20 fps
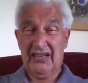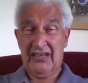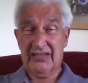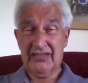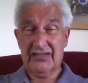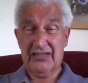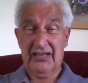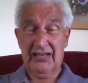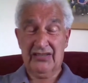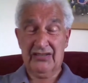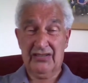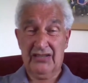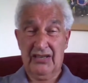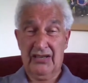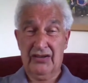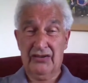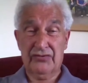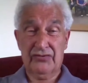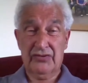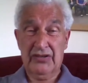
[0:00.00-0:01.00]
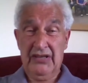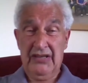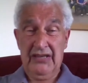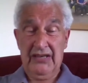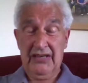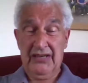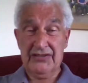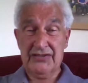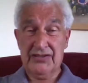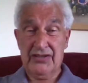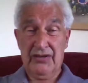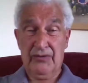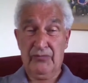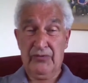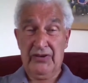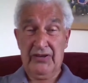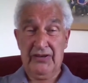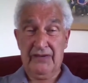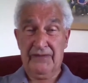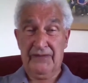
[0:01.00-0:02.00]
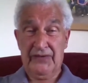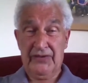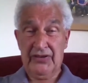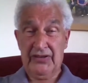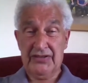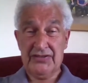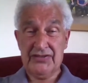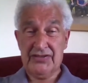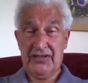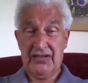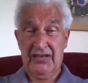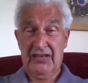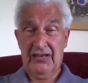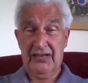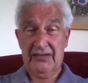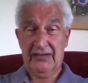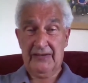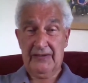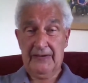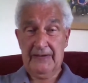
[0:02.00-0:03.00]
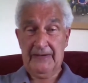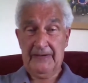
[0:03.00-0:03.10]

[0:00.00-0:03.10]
I think, now as they were for us then.